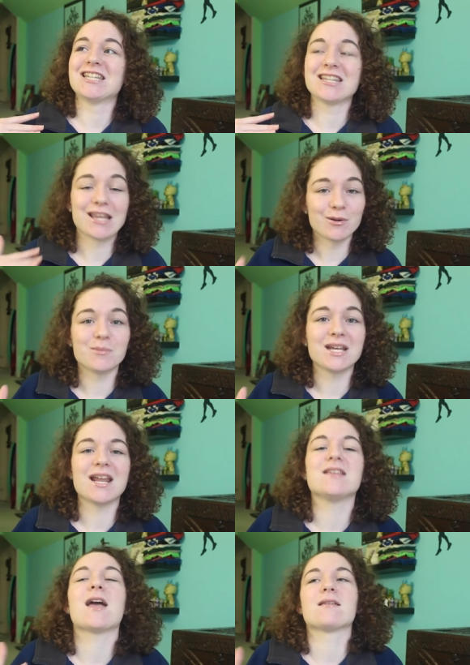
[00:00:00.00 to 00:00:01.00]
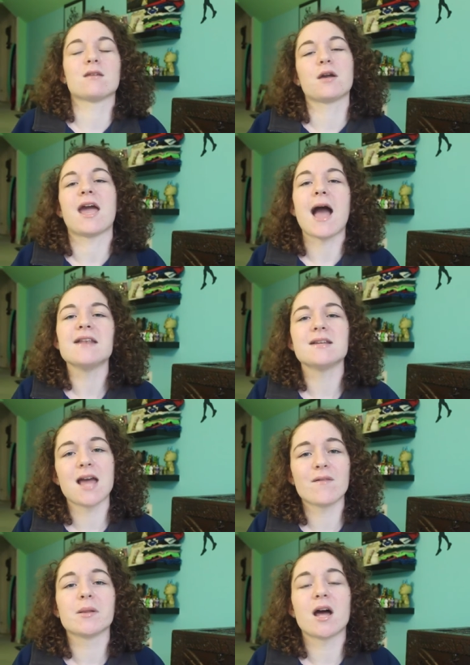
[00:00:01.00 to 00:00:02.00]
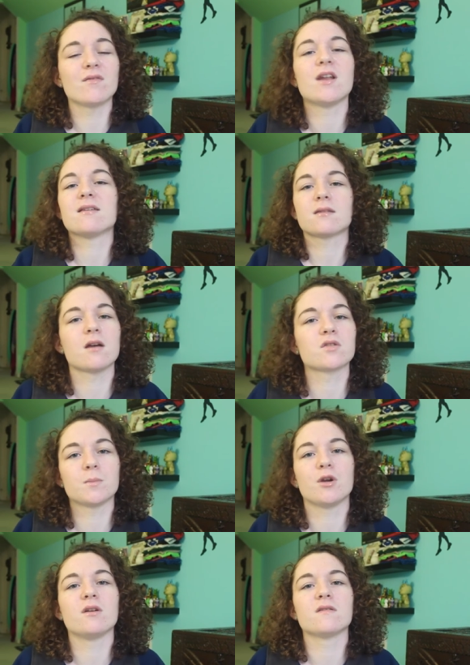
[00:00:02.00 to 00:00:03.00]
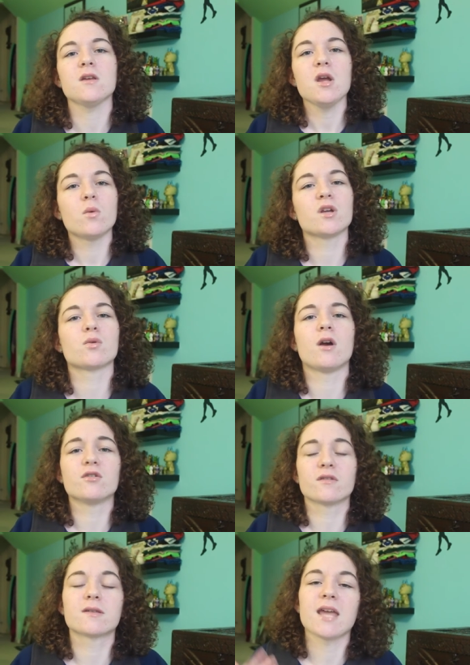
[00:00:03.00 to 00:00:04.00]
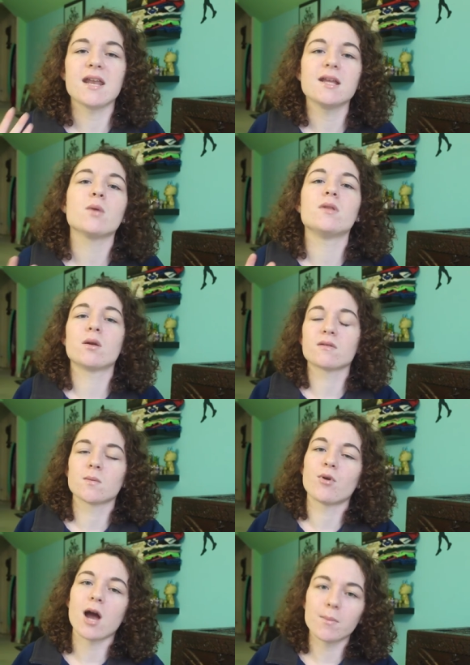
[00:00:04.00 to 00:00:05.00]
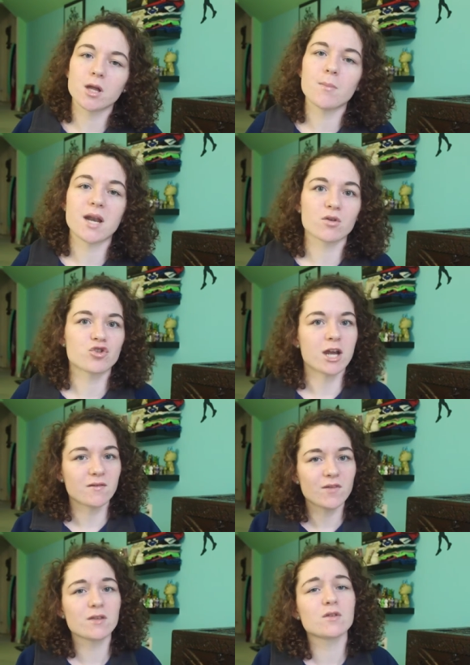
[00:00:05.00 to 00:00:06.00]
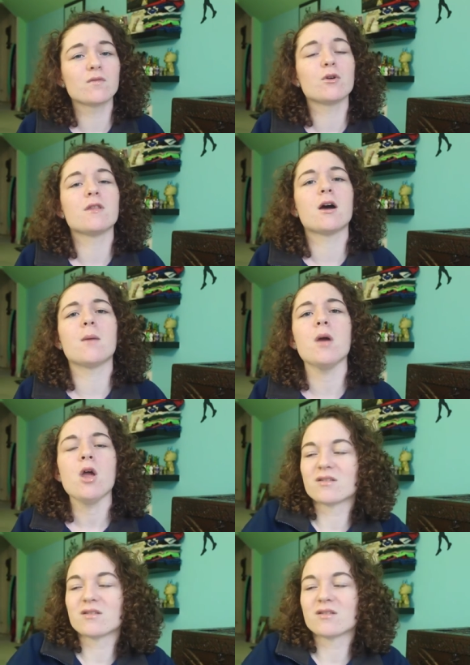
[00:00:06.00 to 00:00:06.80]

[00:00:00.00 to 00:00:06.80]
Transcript: They were mean, and yes, okay, I did have a lot of nice customers which were understanding when there was a problem and I was trying to fix it for them.